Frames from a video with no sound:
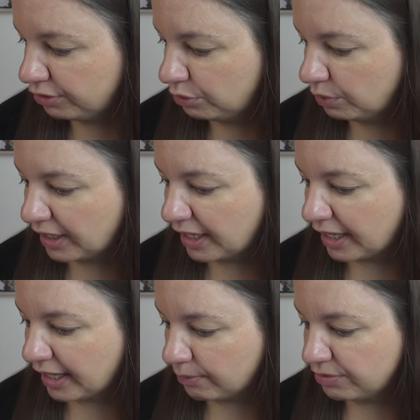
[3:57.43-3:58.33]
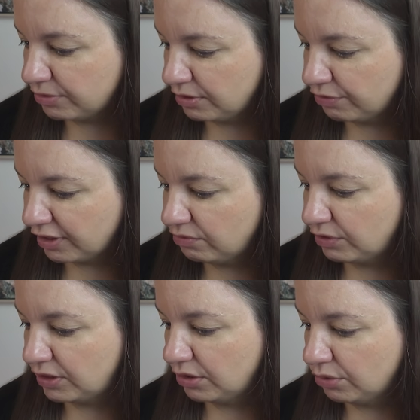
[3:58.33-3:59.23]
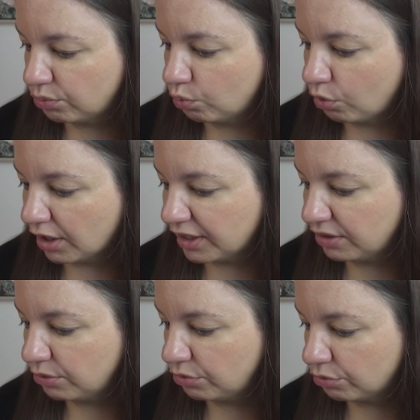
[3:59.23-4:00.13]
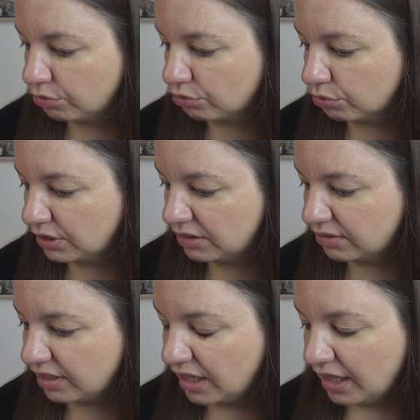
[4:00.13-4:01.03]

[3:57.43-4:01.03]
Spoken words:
you will absolutely find videos walking you through screens